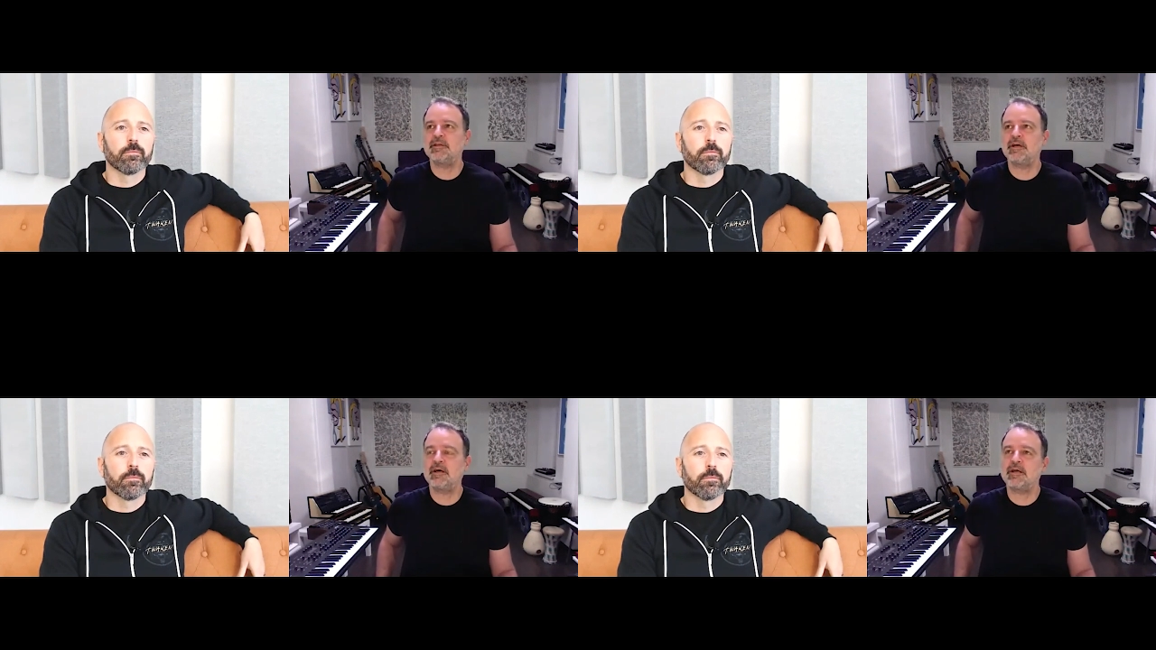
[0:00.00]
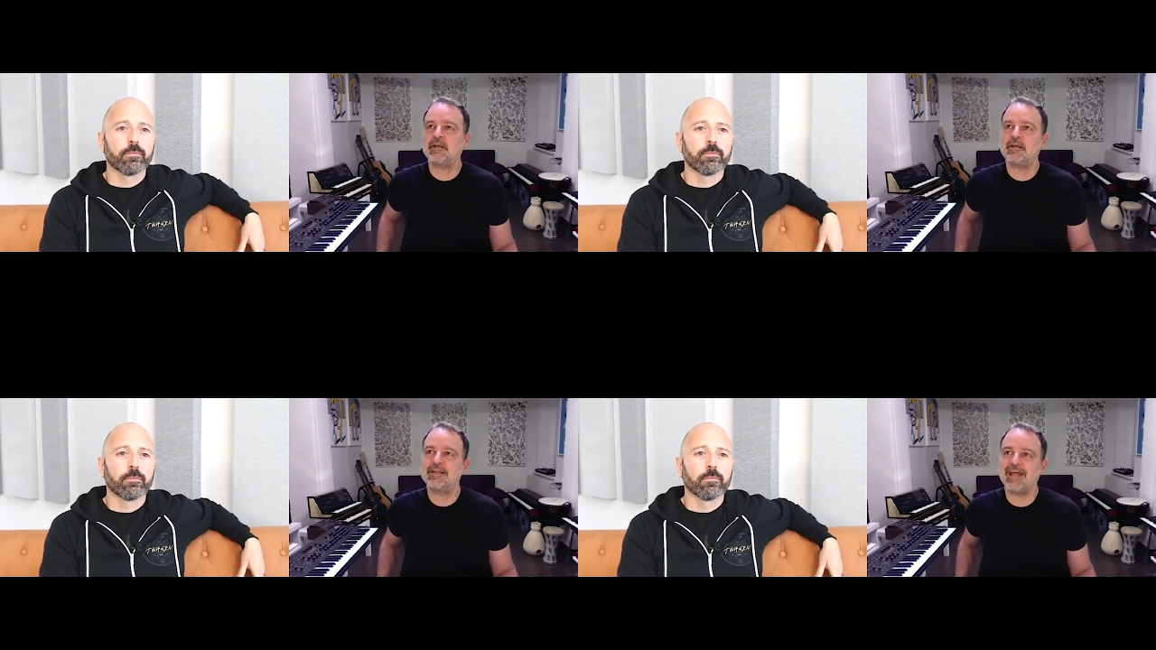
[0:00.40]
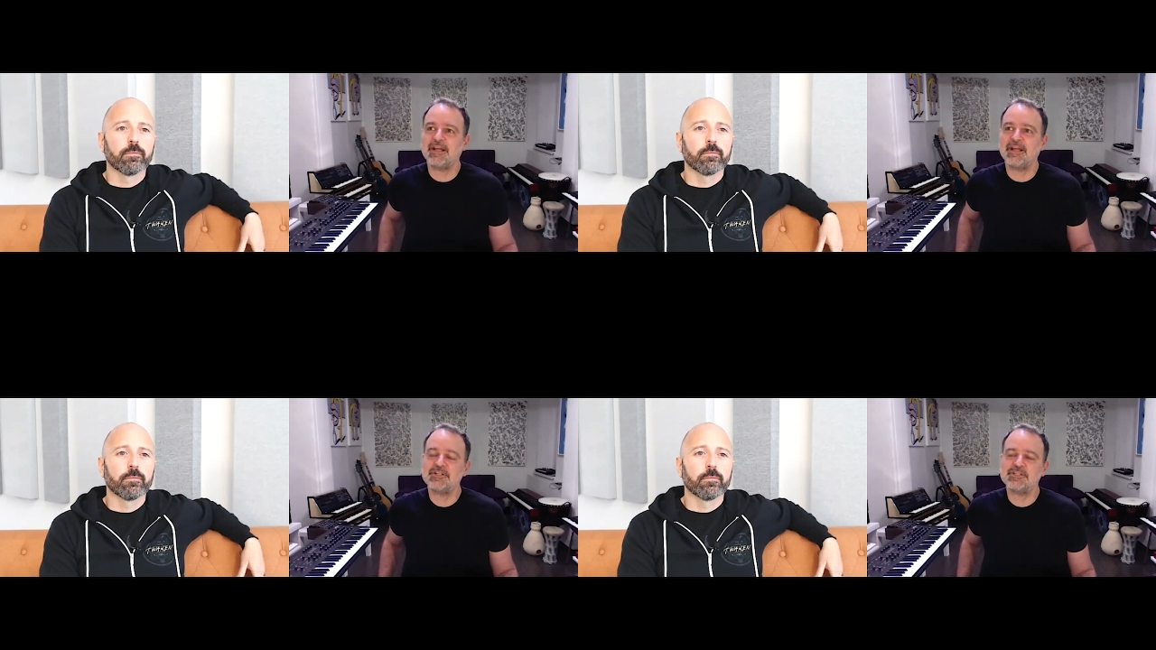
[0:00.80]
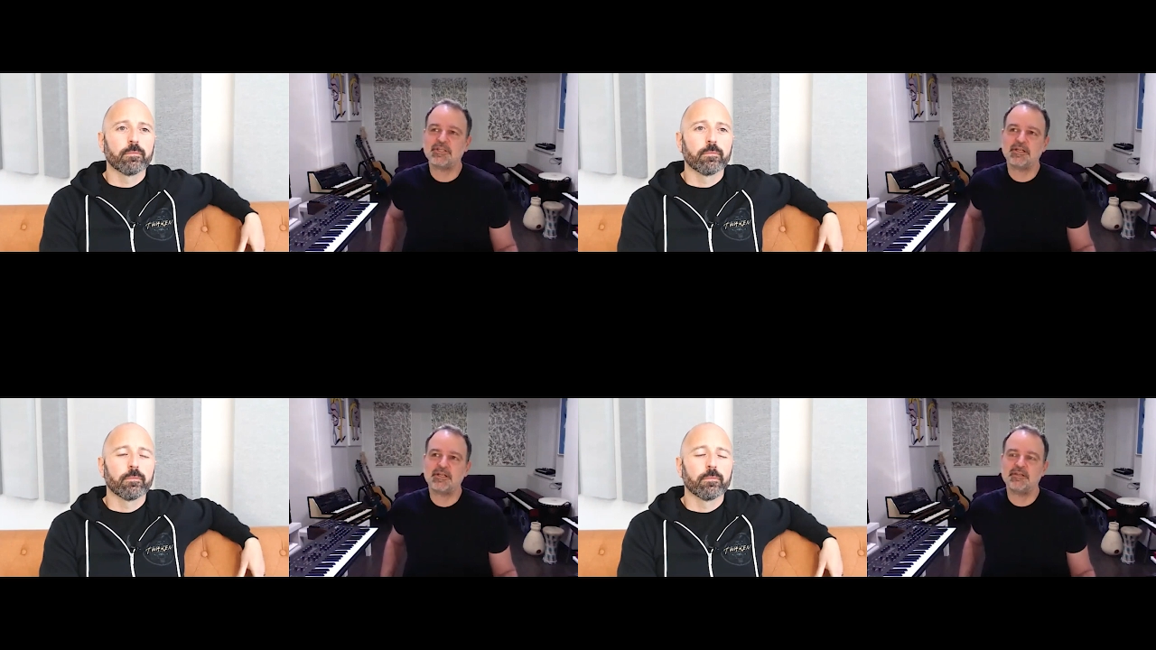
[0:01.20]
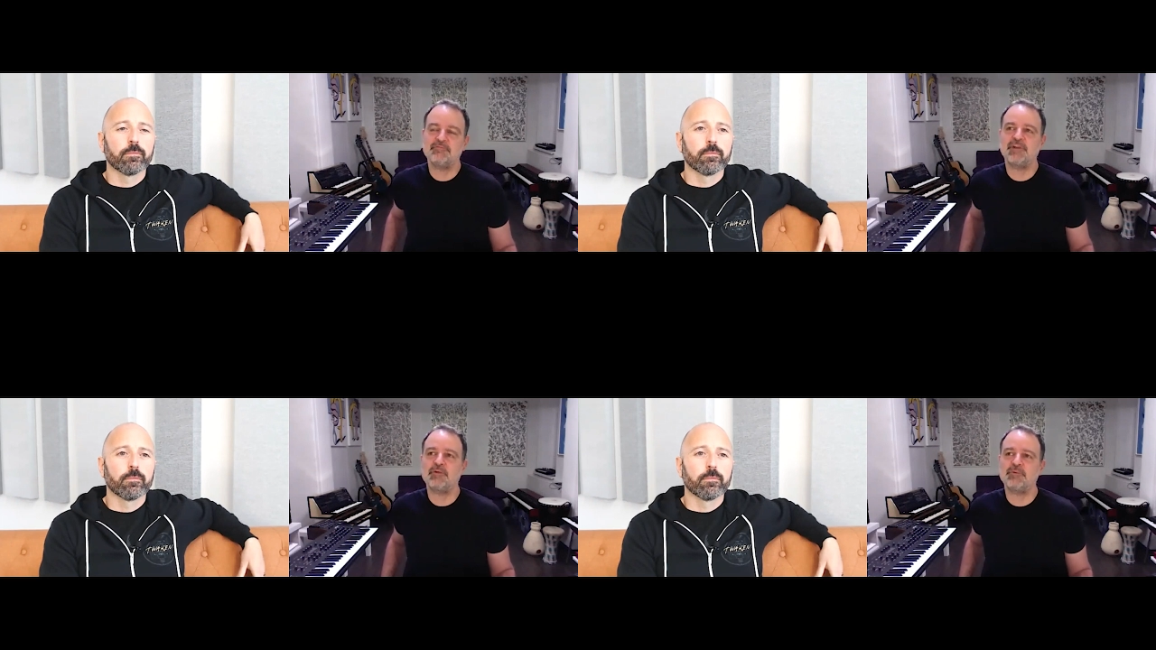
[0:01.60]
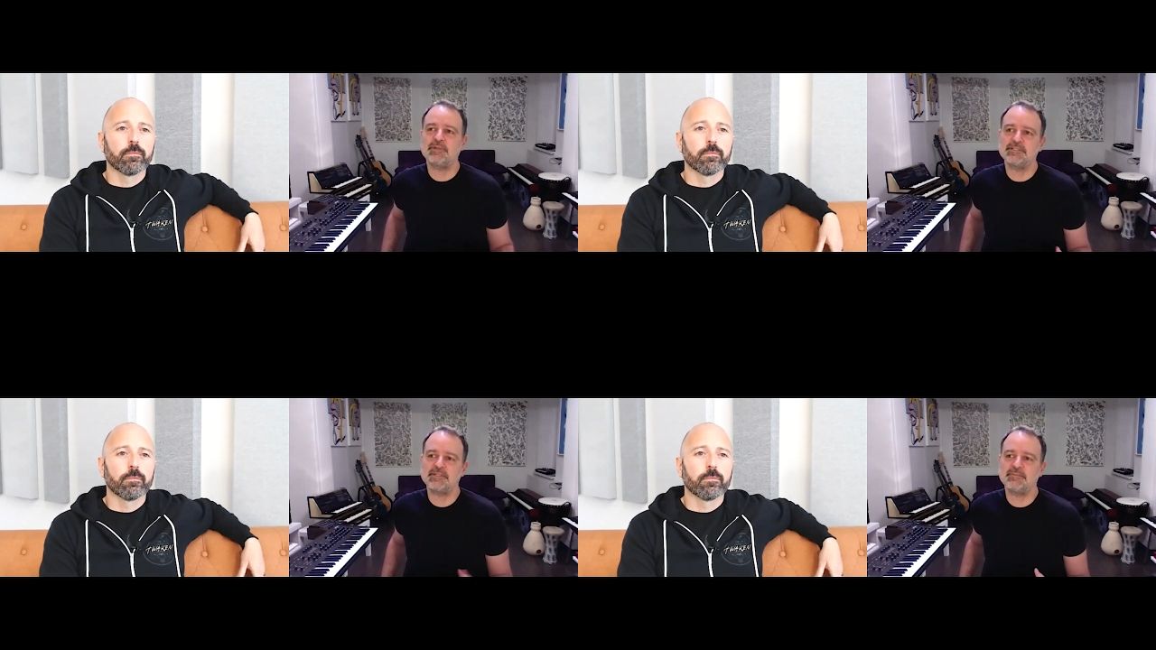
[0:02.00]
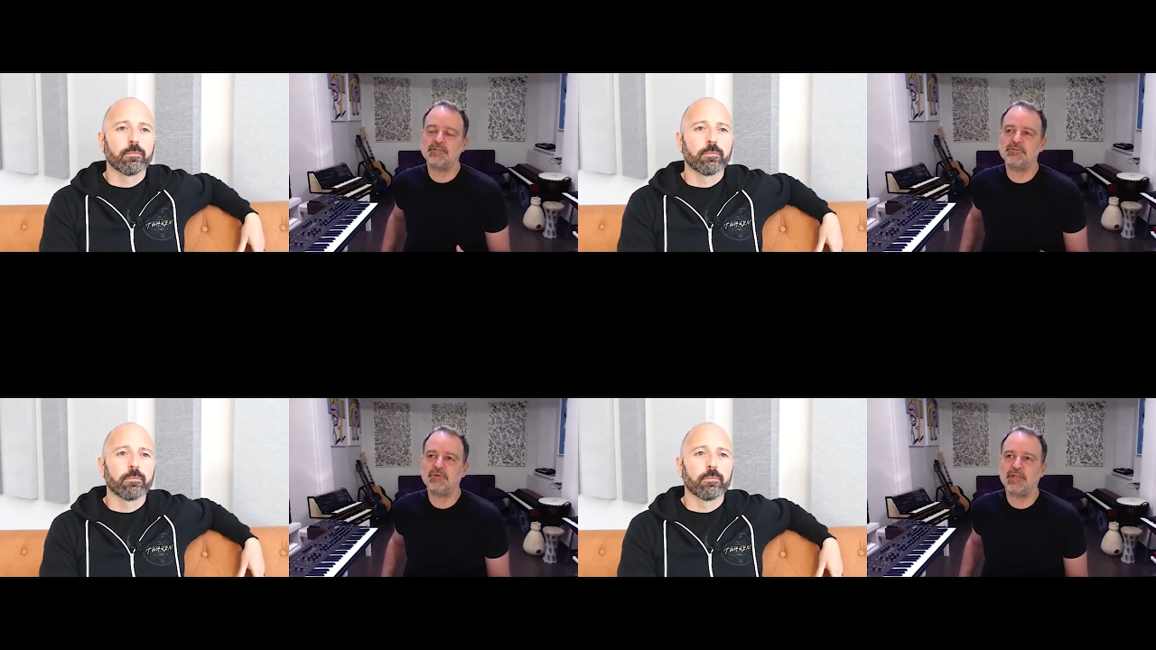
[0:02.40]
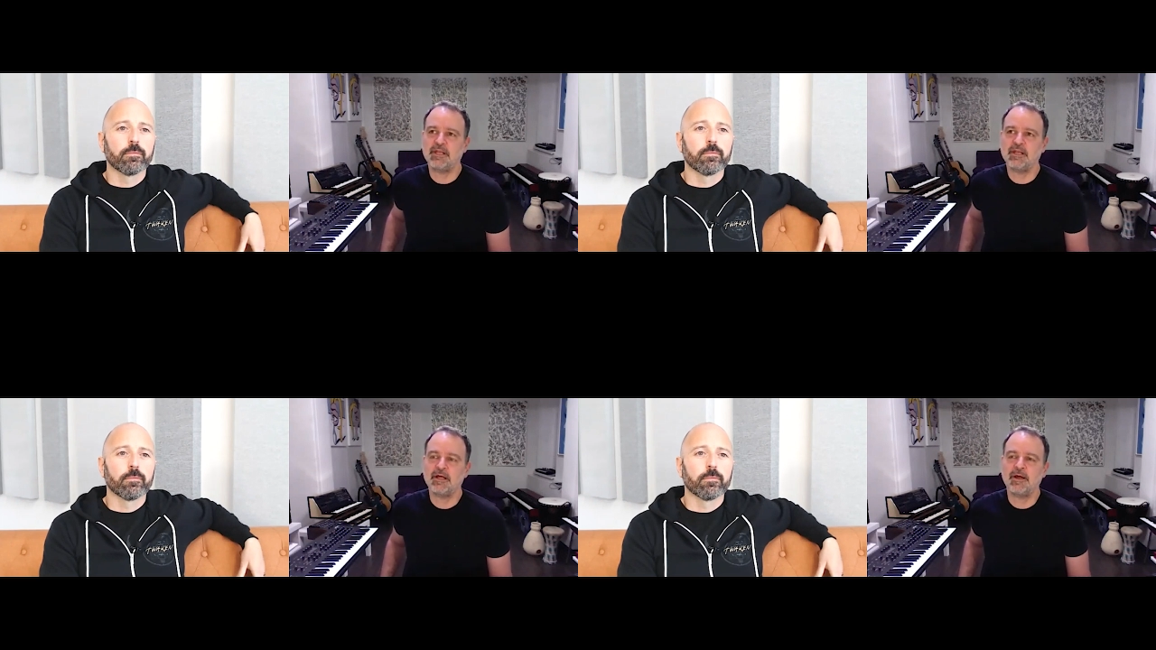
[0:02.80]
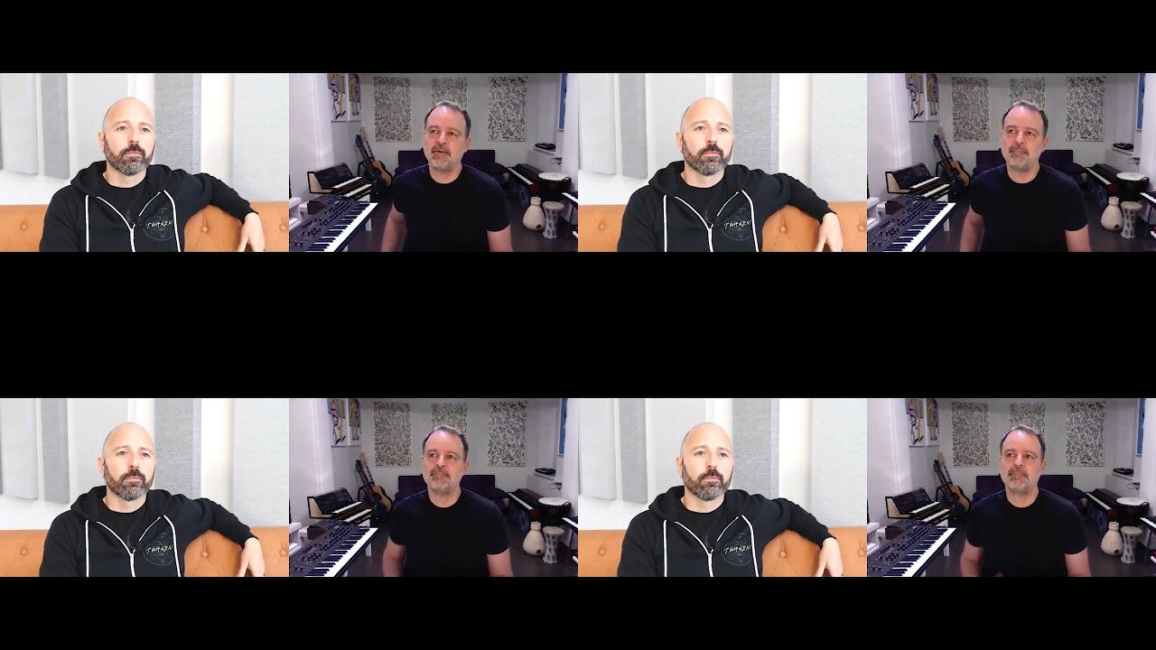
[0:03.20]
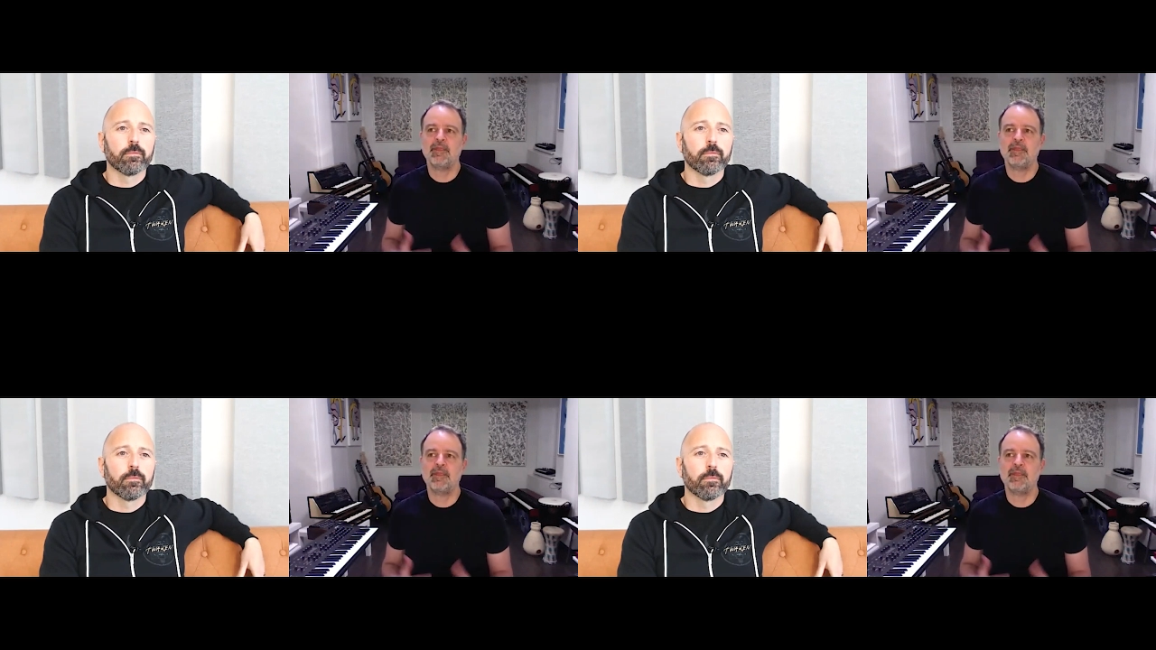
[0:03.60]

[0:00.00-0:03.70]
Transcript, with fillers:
Speaker 1: the connection the frequency between um,